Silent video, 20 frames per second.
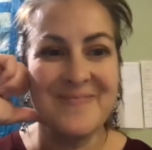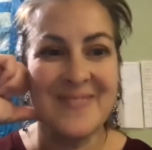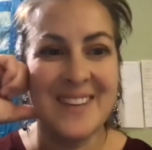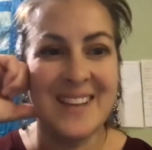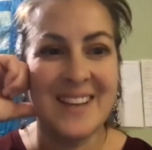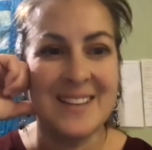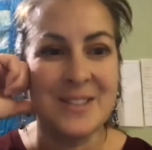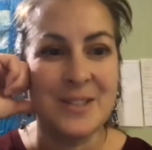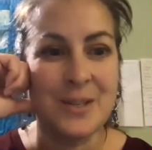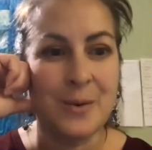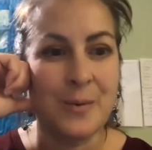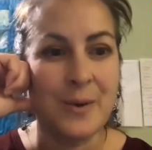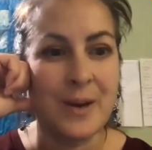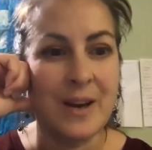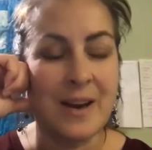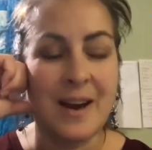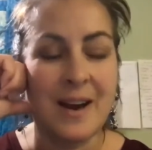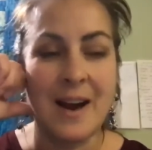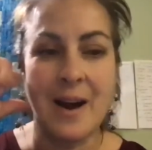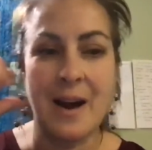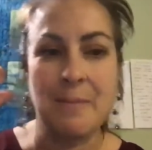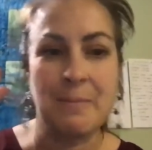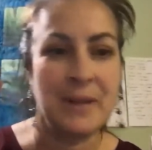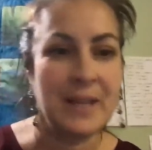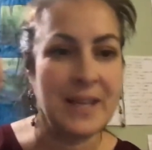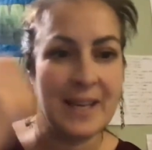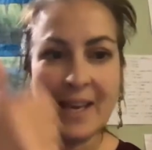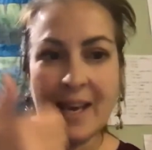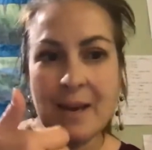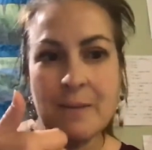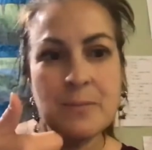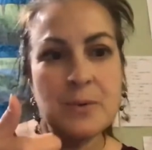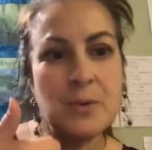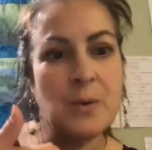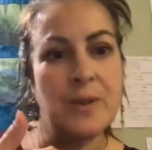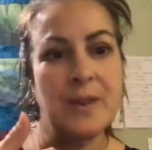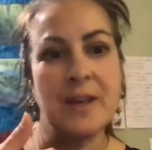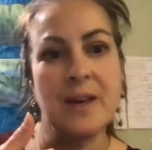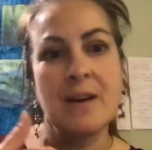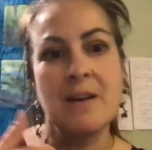And so I play games
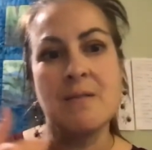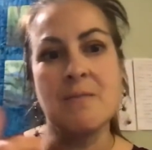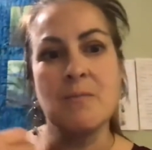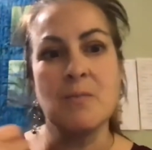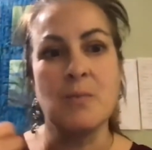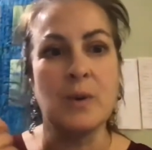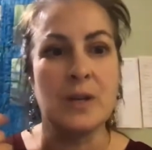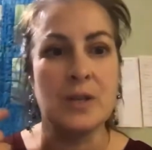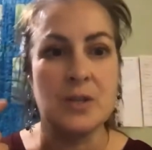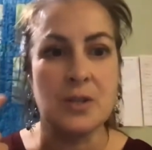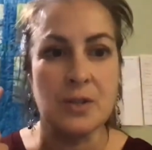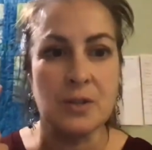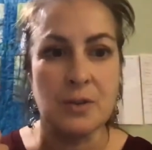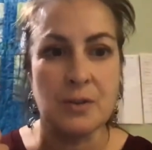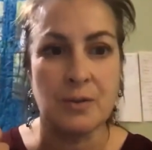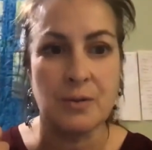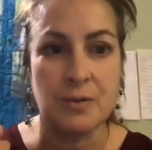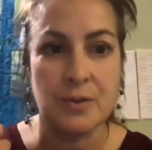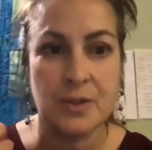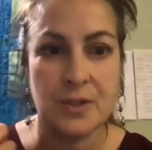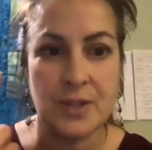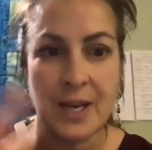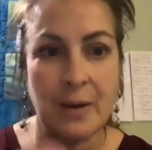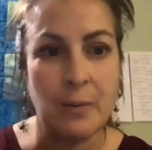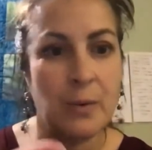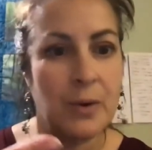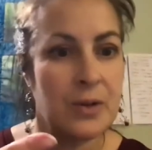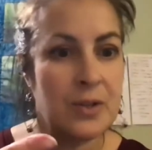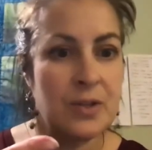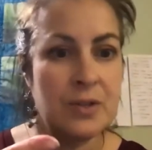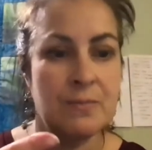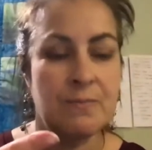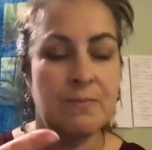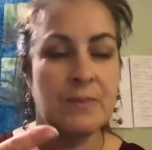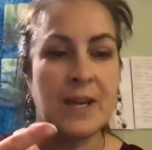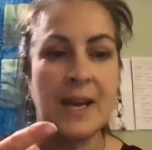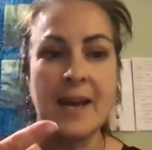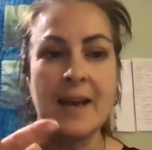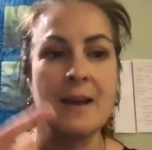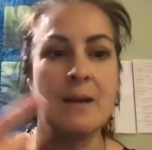with them. We do sight words
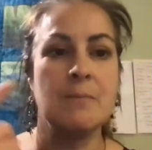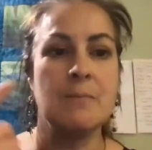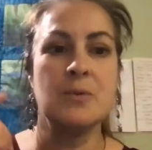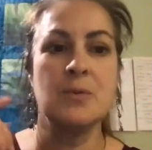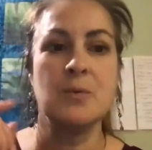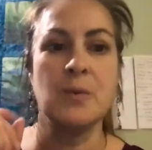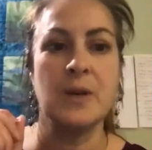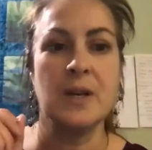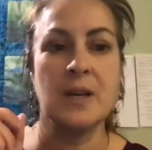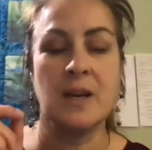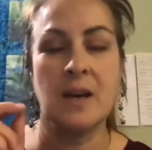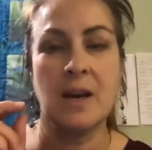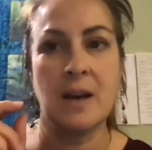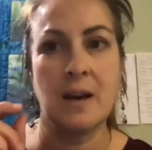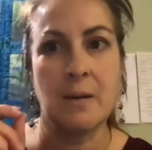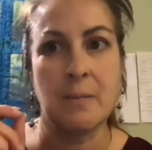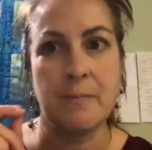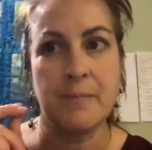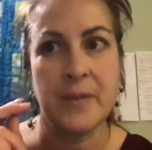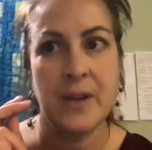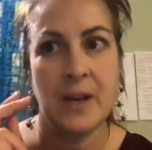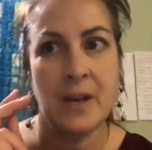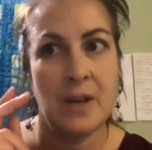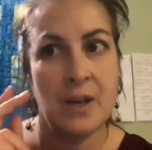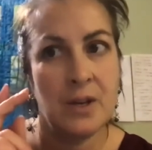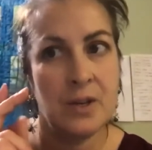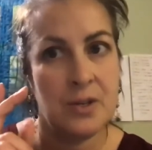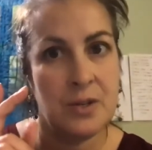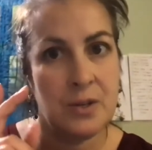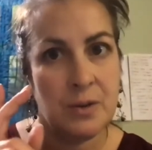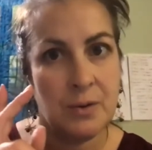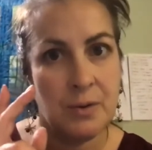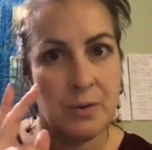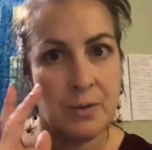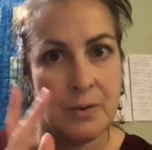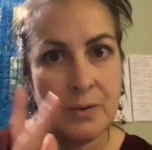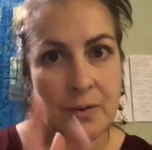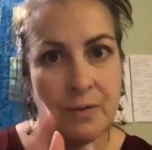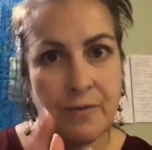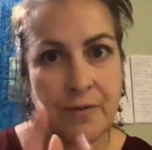games. We
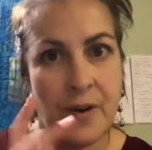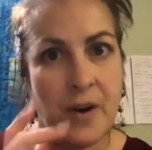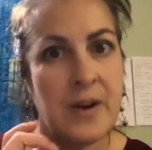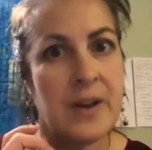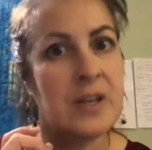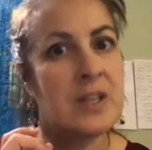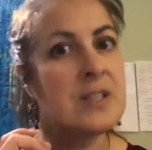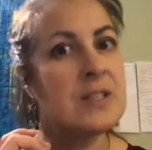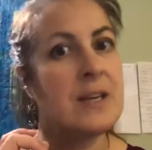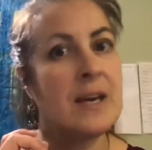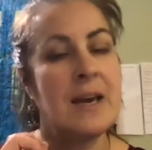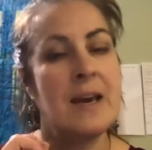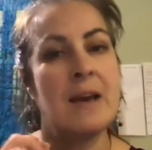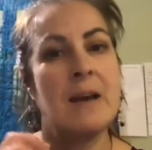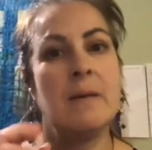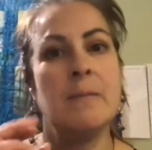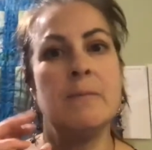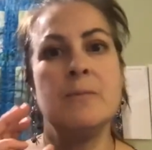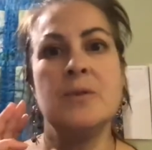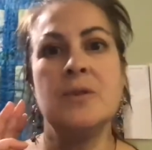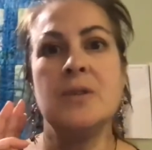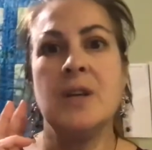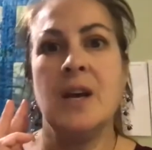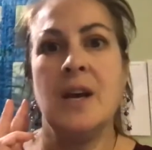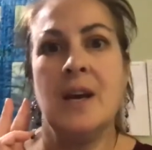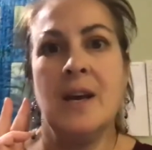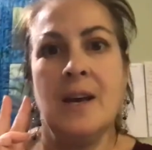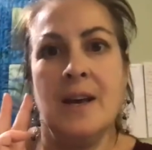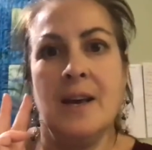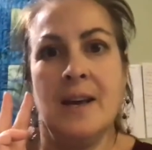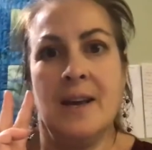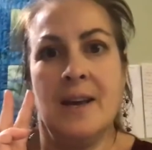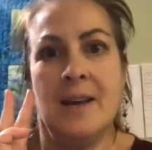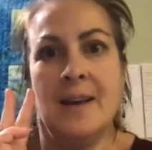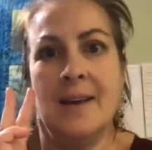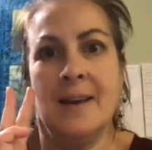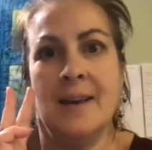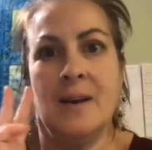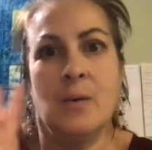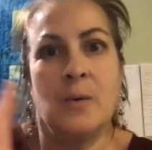do phonics games.
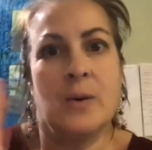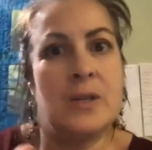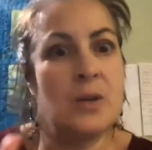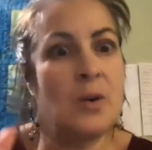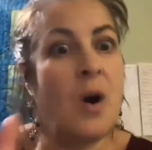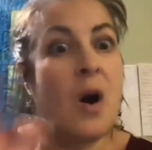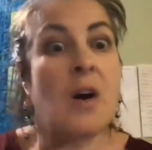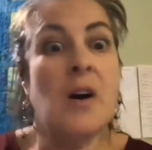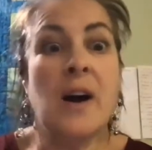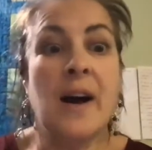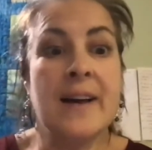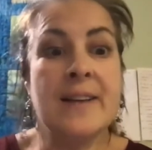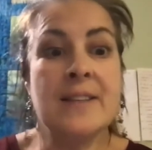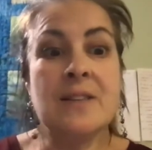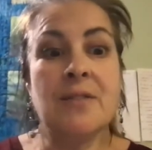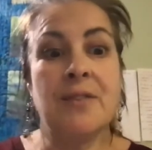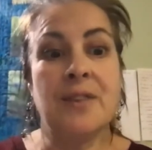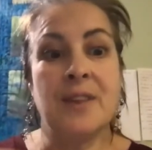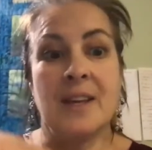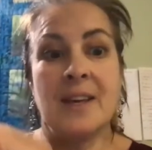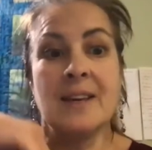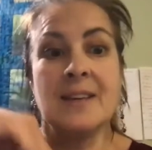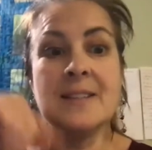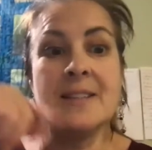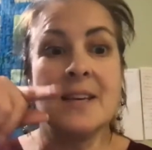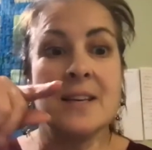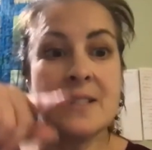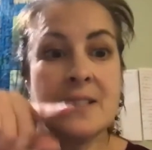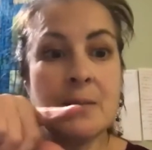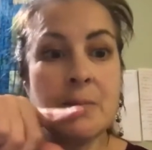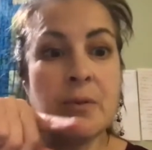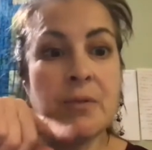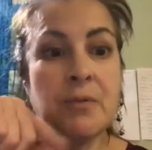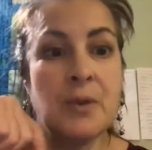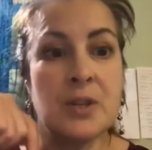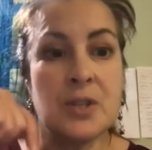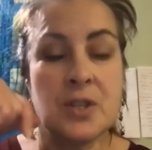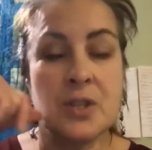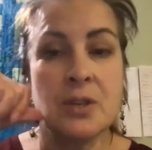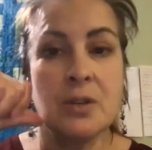We do all kinds of things, some of
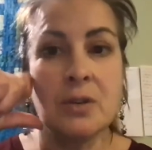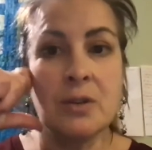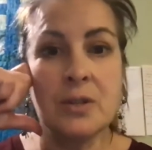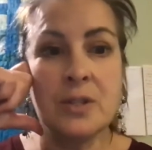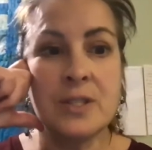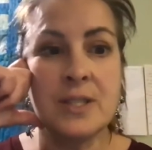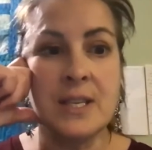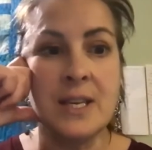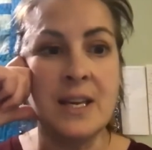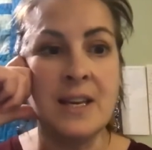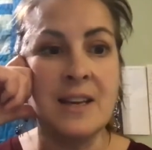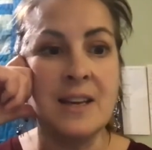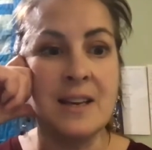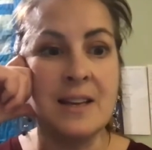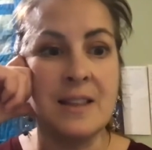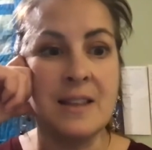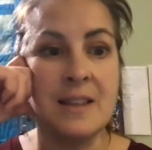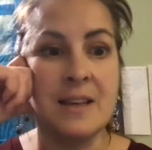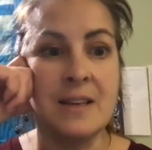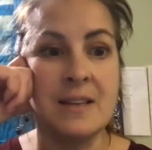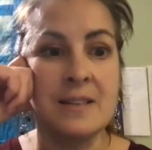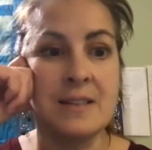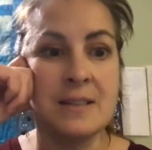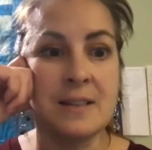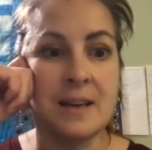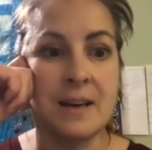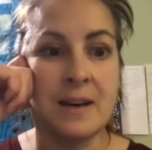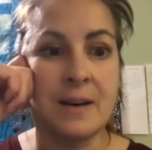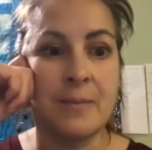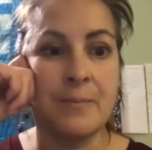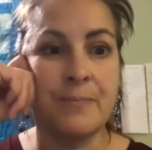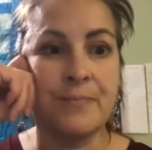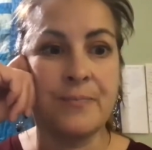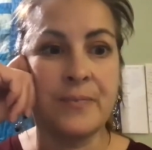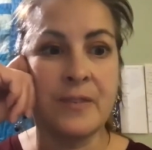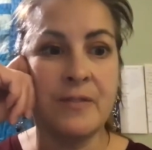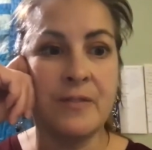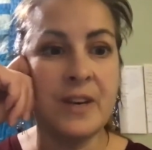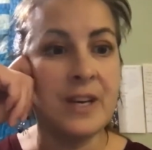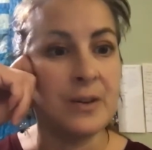which you'll see in these
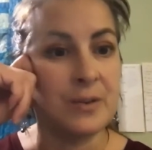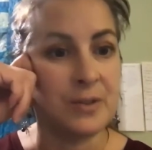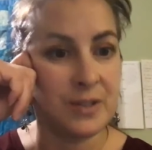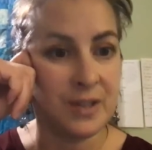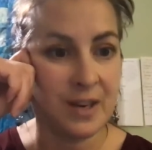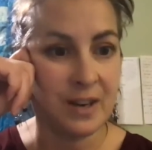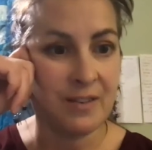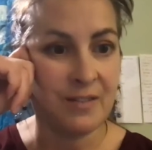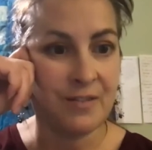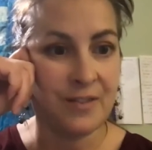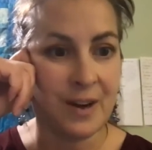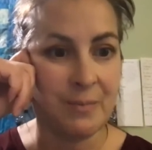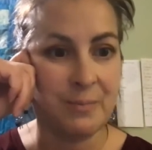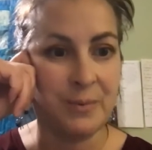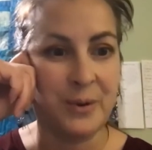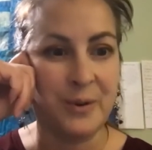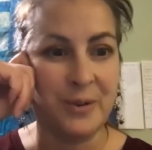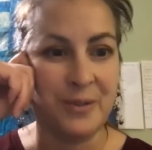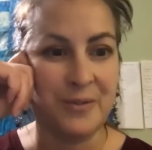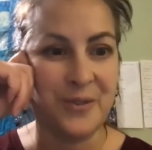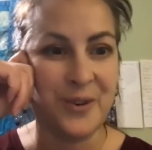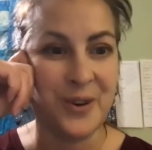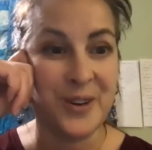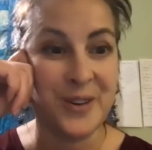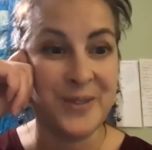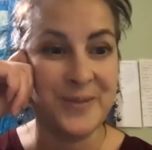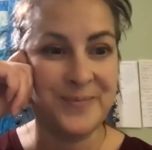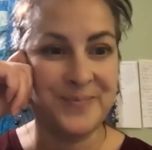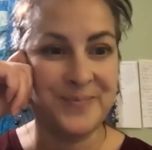videos that I've uploaded for you.